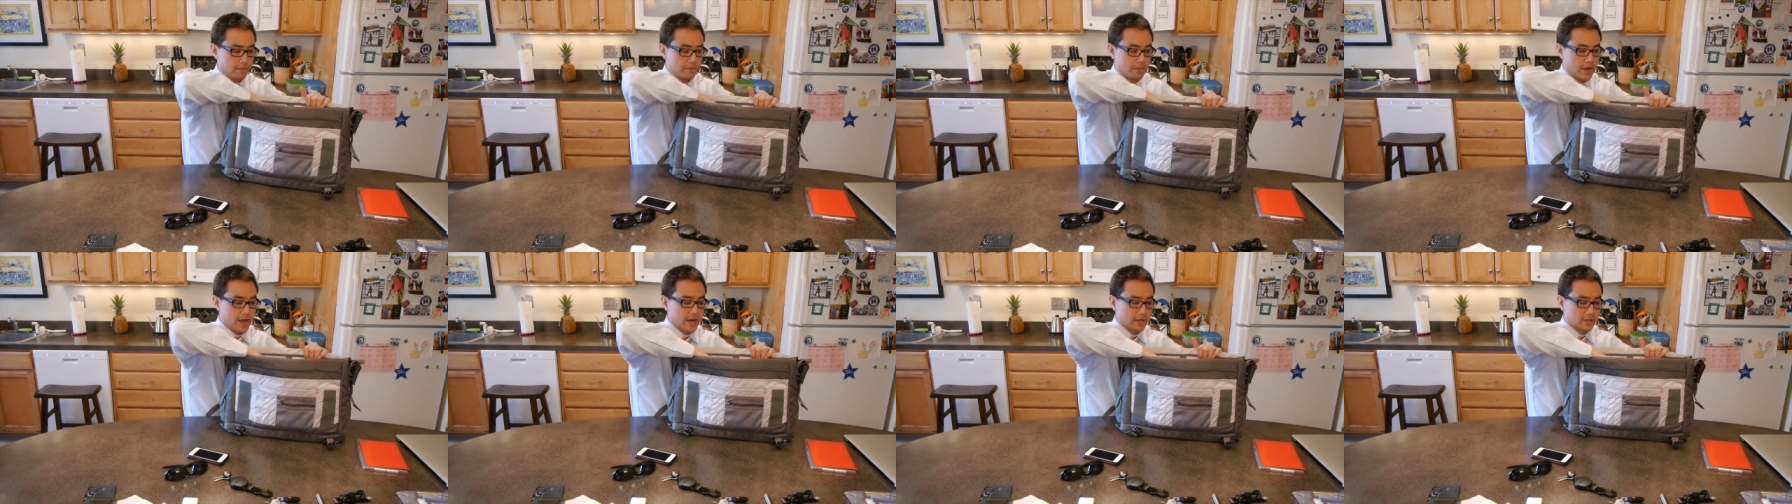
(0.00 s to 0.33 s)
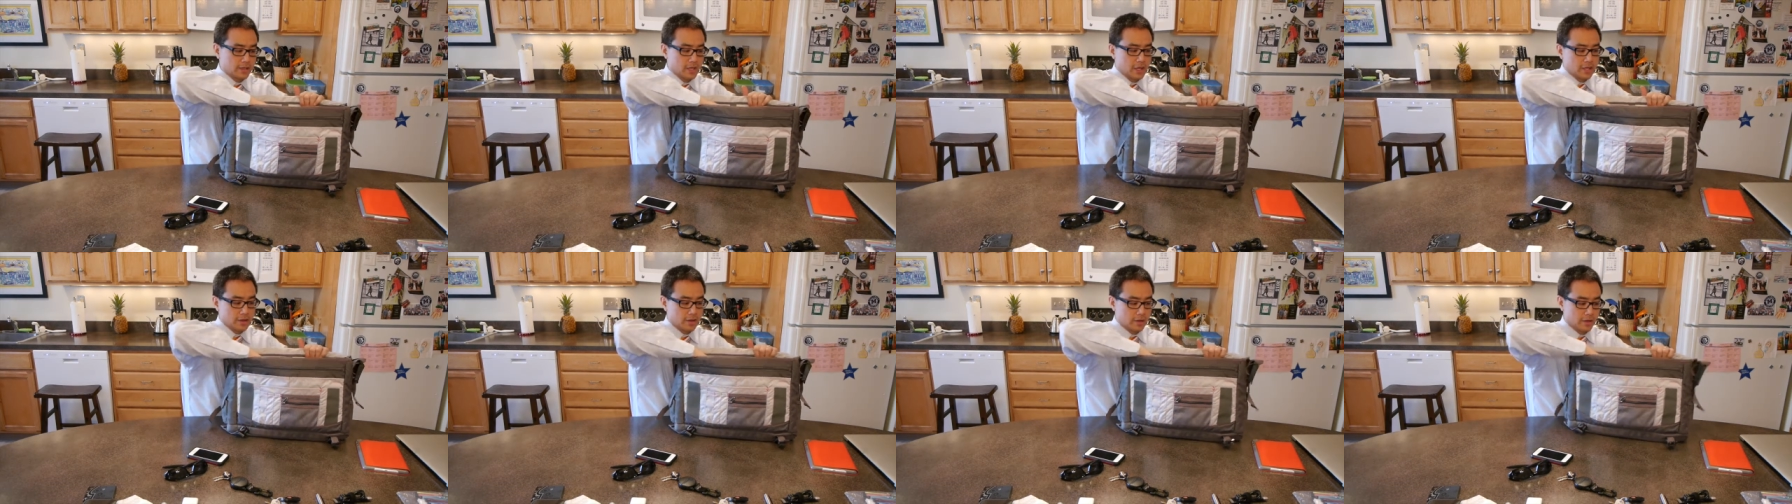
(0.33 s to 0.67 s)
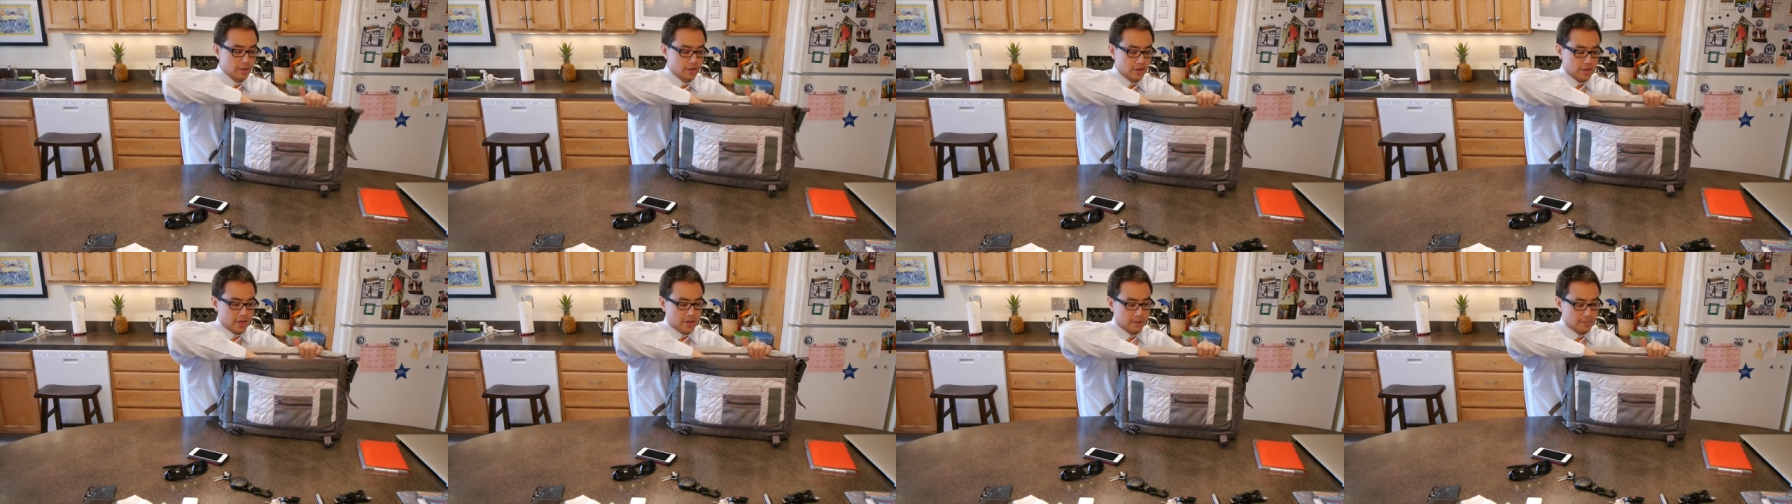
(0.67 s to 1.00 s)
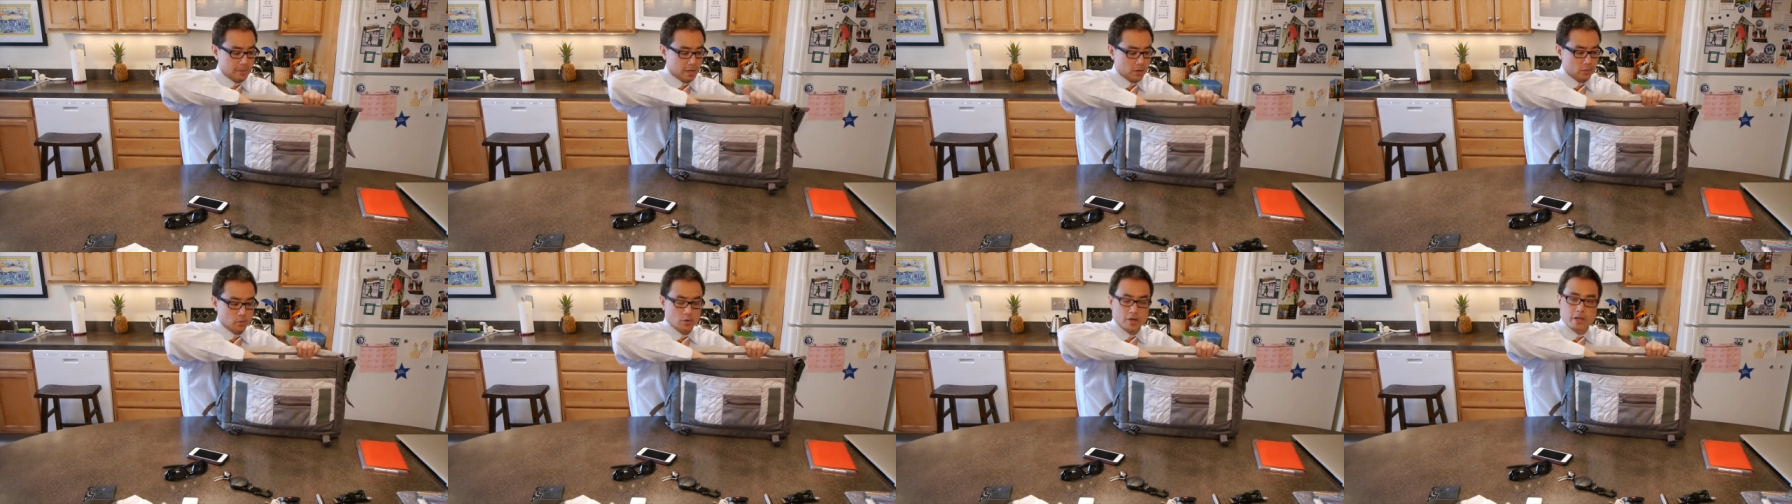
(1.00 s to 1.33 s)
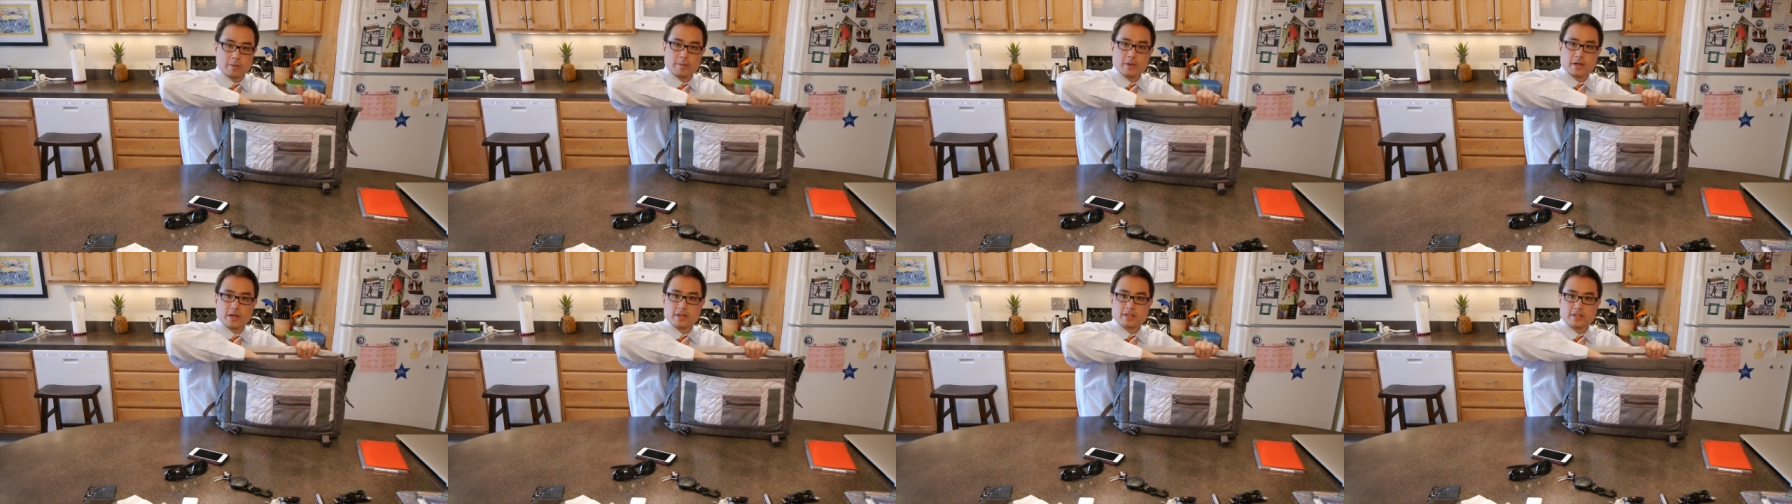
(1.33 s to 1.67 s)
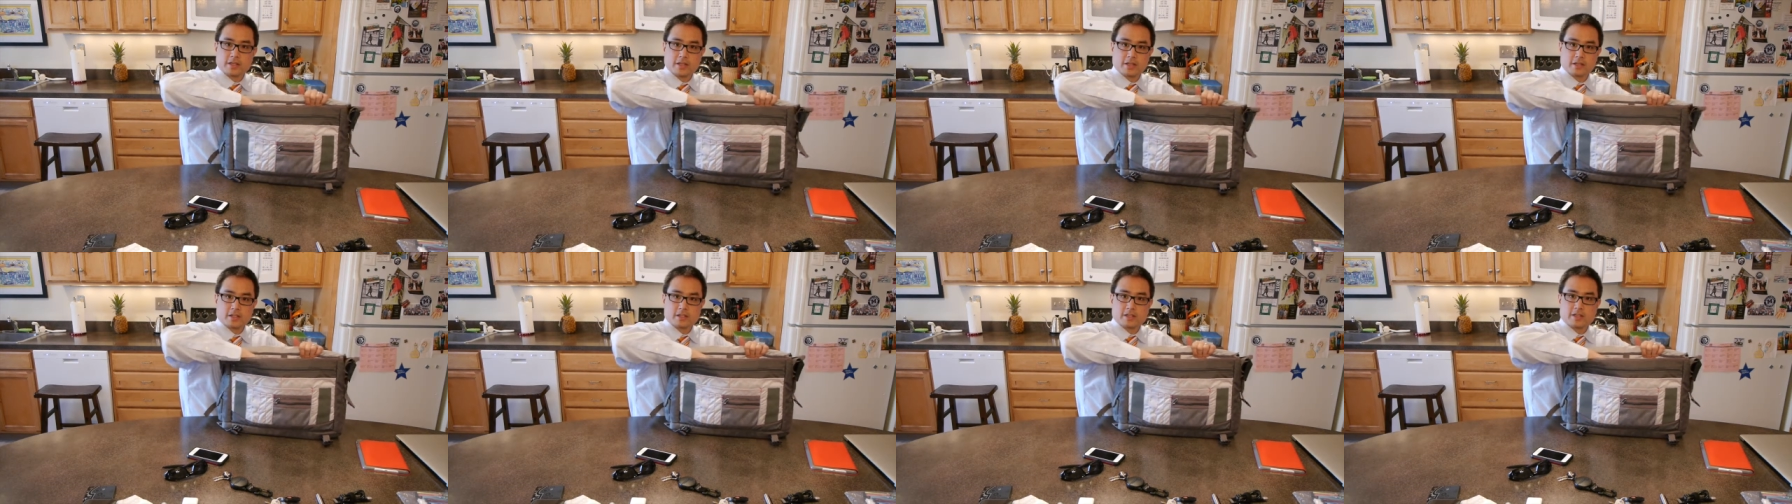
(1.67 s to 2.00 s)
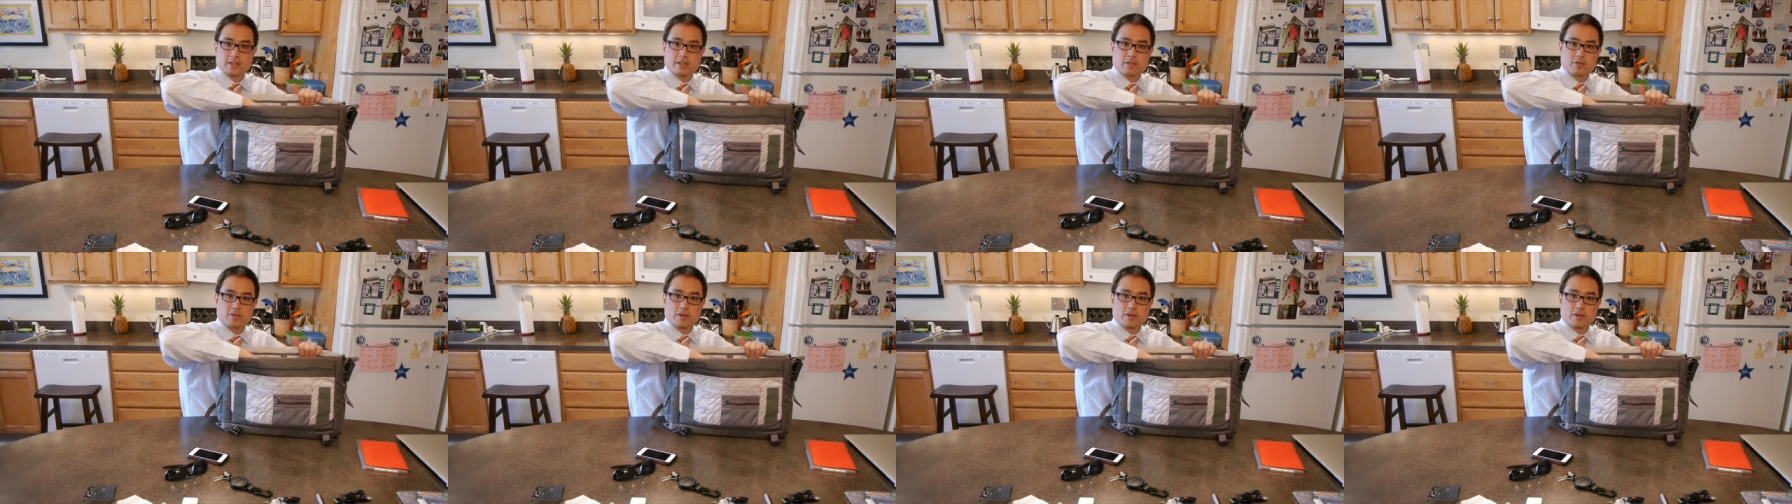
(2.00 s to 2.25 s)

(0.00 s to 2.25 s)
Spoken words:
In fact, the only thing I might worry about is that it does